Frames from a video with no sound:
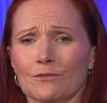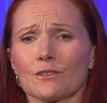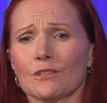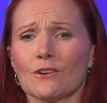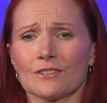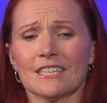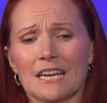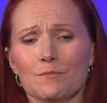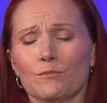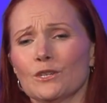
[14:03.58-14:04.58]
for a long
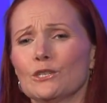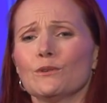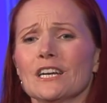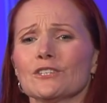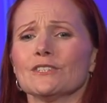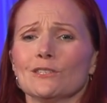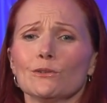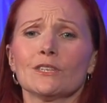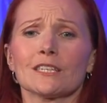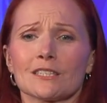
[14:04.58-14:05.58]
time. We do actually do
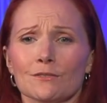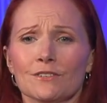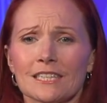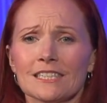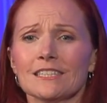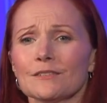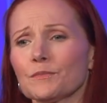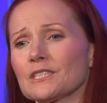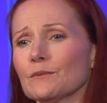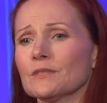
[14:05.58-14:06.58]
things to fix it,
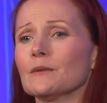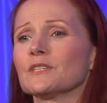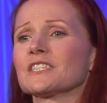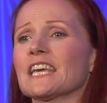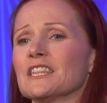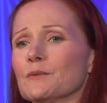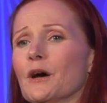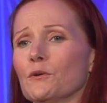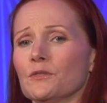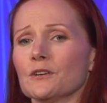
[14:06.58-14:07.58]
but sometimes us getting them
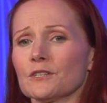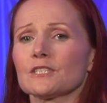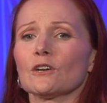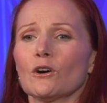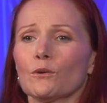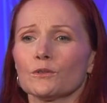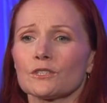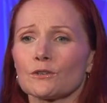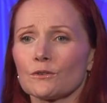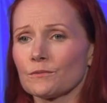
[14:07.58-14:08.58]
out there is not always
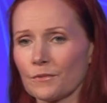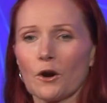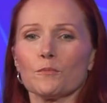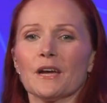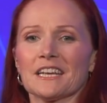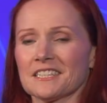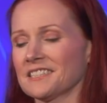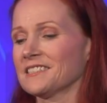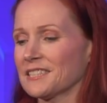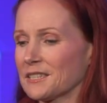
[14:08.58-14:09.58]
our best.